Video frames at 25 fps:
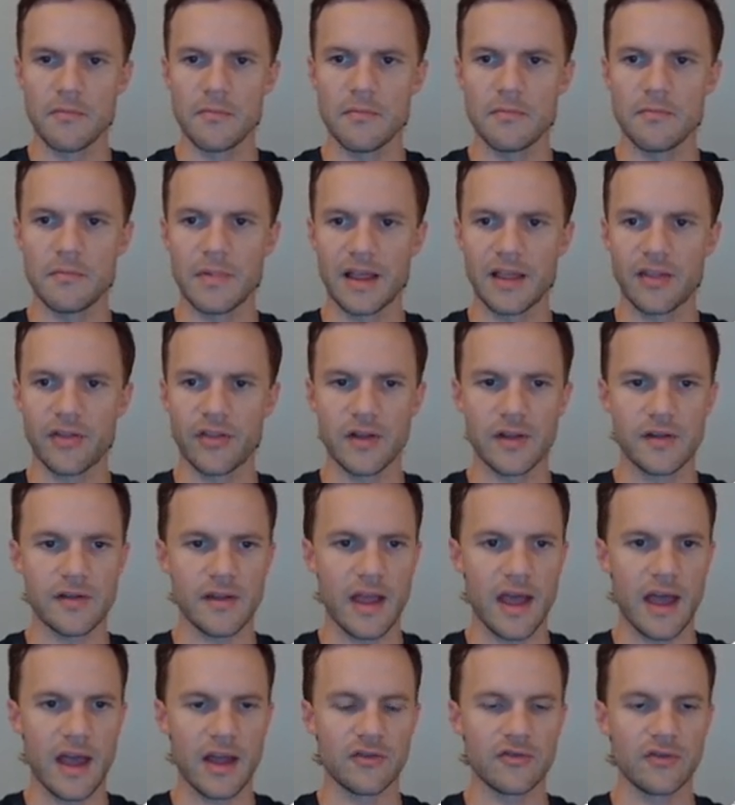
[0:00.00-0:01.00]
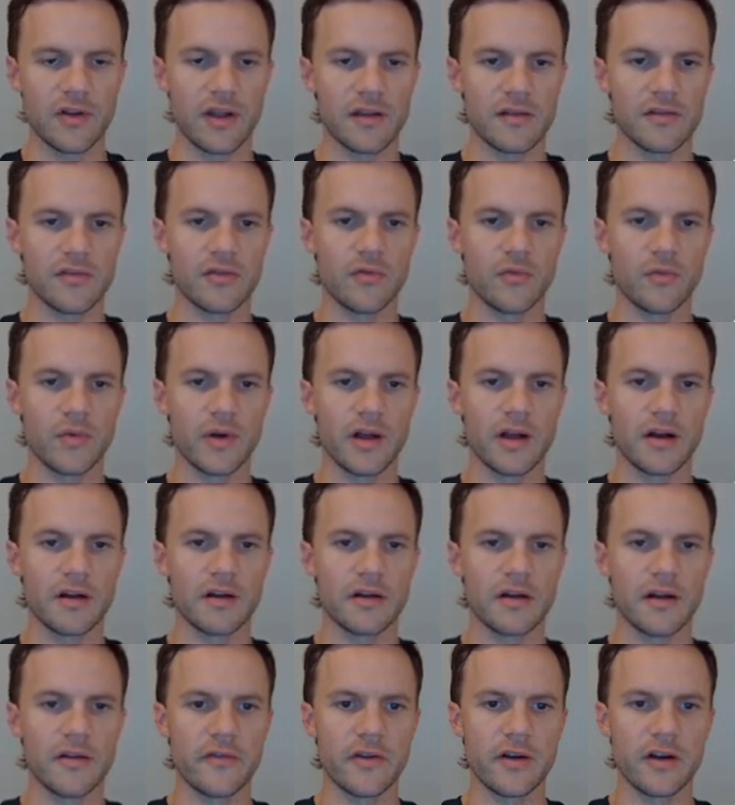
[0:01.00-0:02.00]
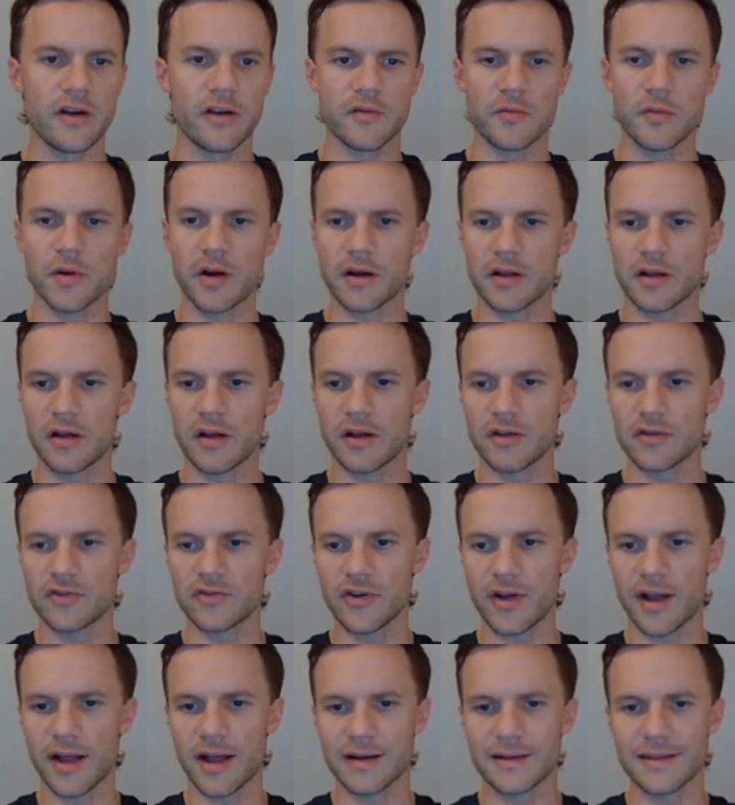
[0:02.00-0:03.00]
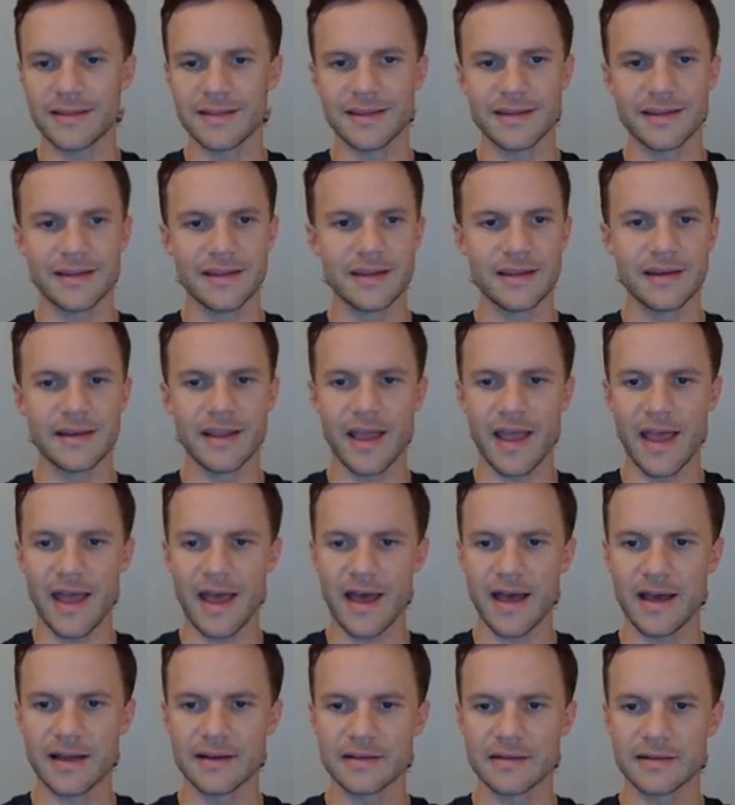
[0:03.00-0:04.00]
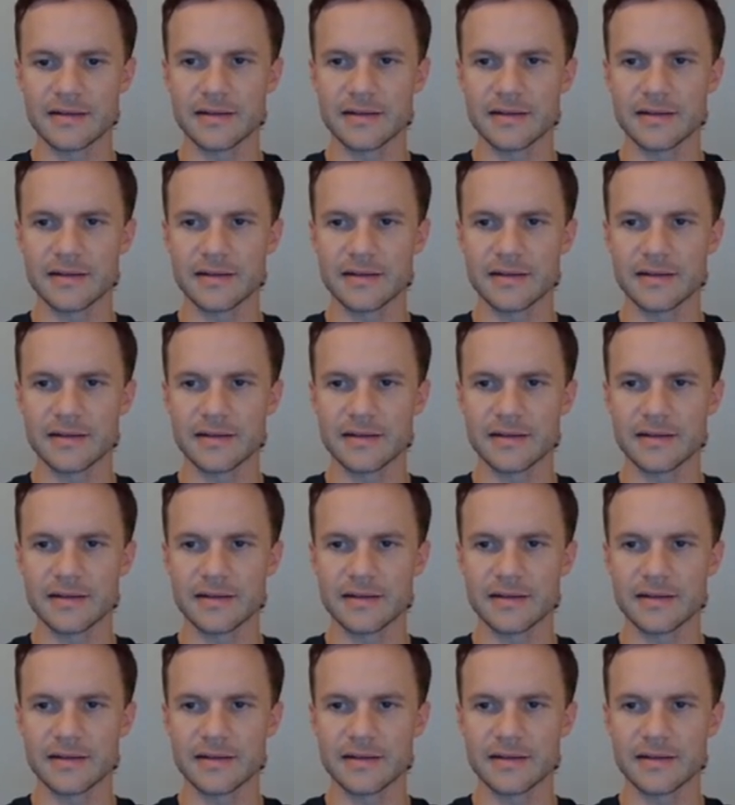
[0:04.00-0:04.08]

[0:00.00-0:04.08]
make this address the where of our smart contract lead hat.